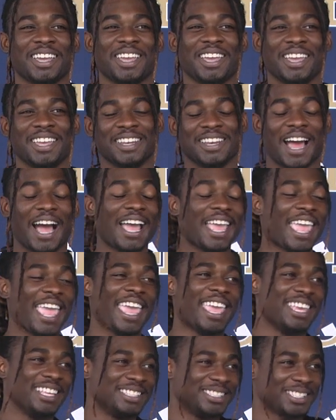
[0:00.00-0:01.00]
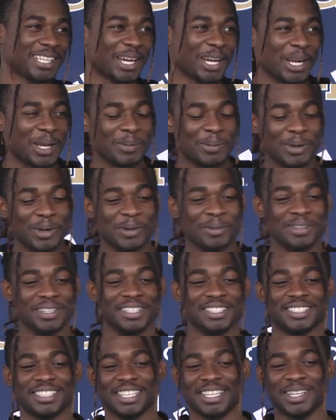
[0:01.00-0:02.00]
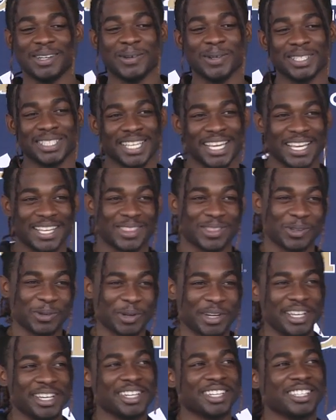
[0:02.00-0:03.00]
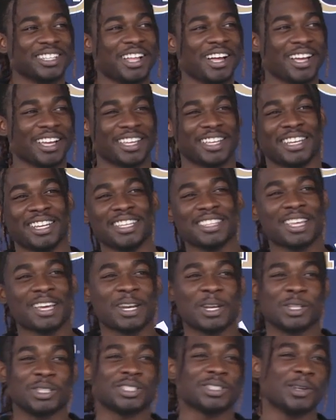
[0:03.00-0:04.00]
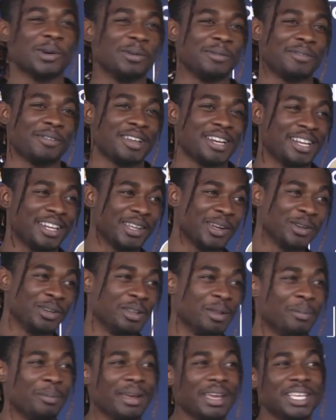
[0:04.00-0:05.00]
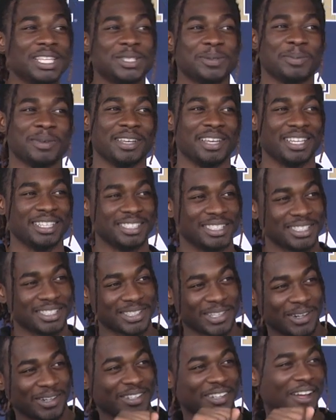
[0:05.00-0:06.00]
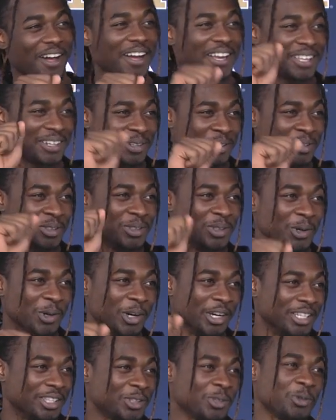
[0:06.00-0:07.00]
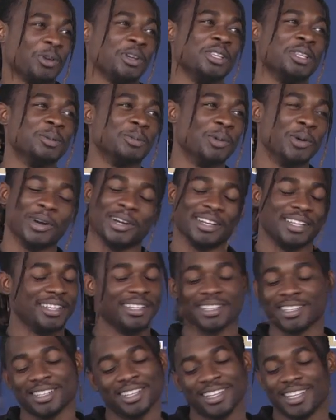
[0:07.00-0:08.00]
And I hate scary movies. And it was like 3 o'clock. And he thought it was so funny to go to the basement and just start knocking on the door at 3 in the morning.